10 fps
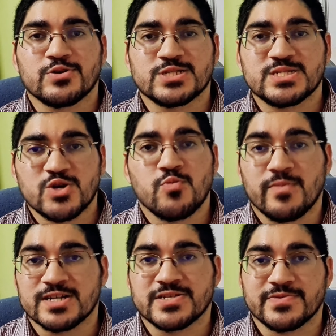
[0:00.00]
because so
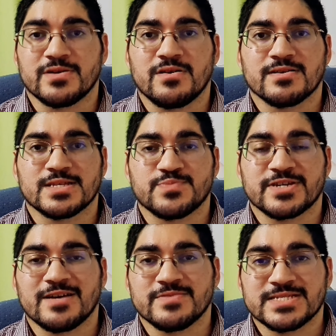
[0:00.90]
much of the heart has
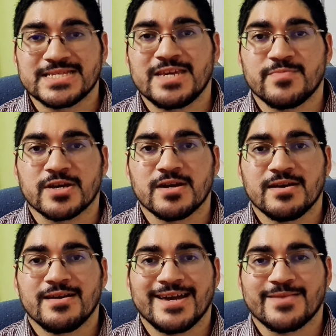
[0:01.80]
become ischemic,
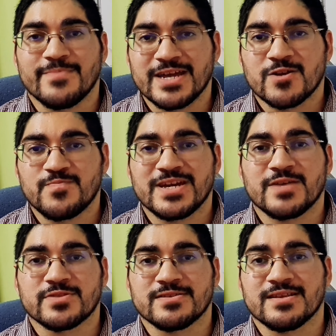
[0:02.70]
it may not be
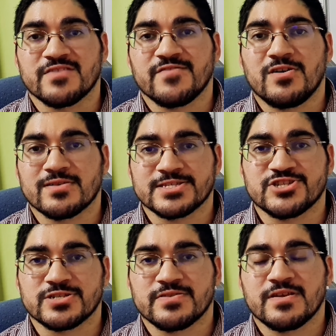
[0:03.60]
able to deliver
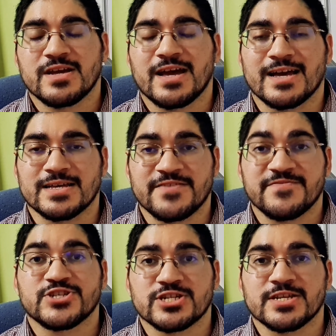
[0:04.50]
oxygen
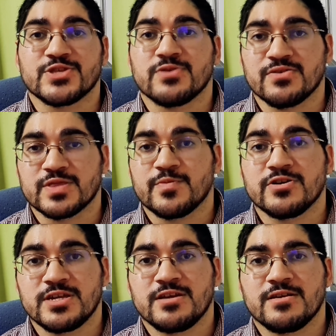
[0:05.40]
efficiently throughout the
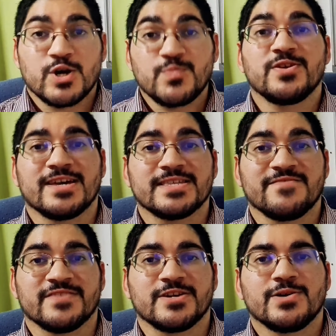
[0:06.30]
body. I hope you liked
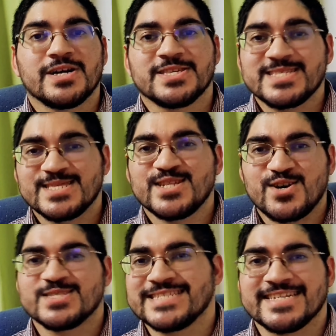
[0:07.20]
the video. This is the
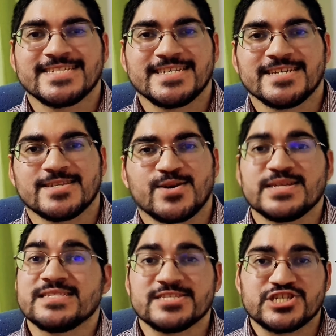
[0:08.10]
last entry in
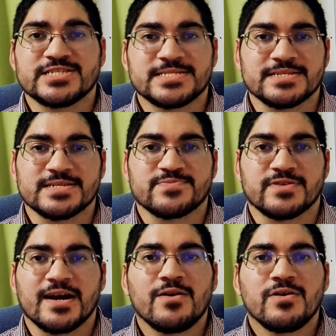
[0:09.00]
our ECG series
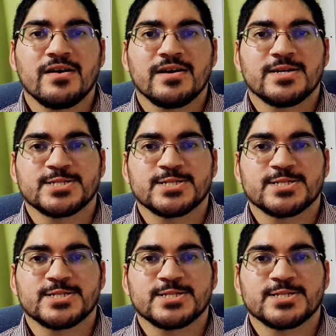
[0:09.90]
for now,